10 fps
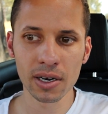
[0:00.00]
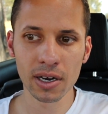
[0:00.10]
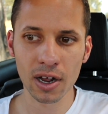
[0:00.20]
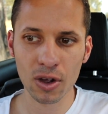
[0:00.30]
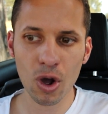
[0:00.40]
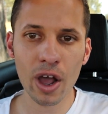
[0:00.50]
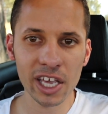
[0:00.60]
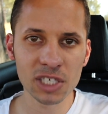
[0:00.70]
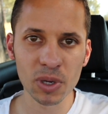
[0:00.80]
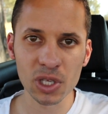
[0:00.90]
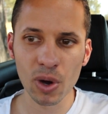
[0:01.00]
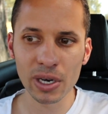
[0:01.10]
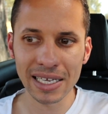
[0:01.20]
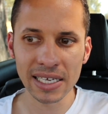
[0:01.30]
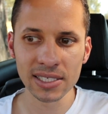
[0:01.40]
a car expert, you
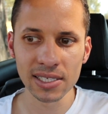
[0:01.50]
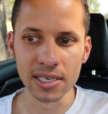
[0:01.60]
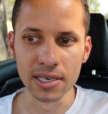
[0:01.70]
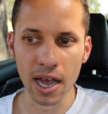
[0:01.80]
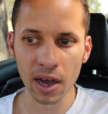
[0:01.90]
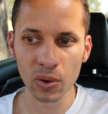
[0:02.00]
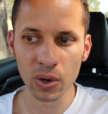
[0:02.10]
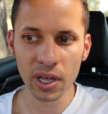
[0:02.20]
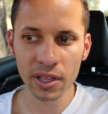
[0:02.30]
won't easily know